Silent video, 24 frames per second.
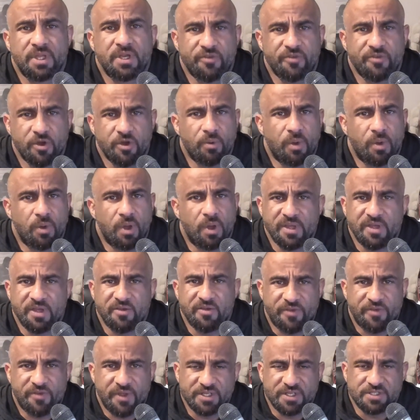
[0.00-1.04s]
if you want to be a
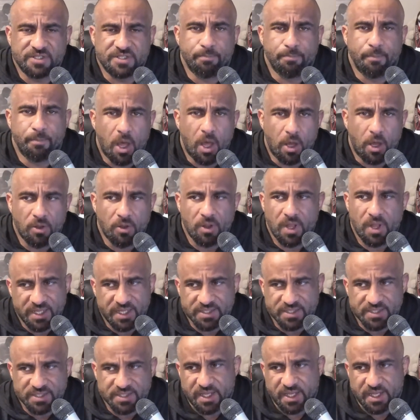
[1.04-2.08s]
fitness model, I
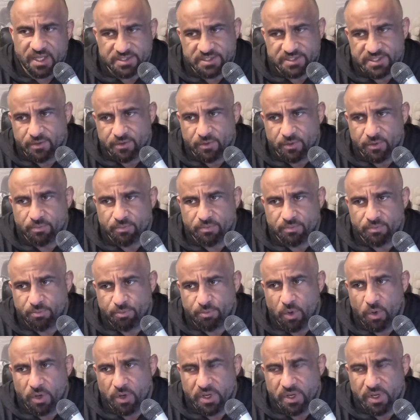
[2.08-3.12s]
guess I could see the
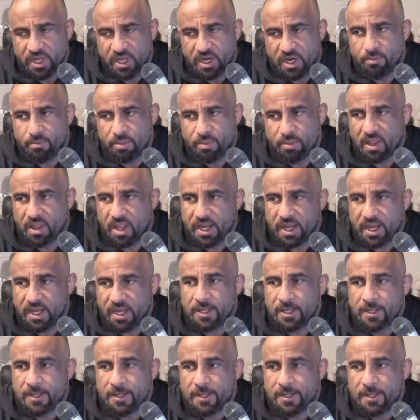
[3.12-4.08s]
point there. But like,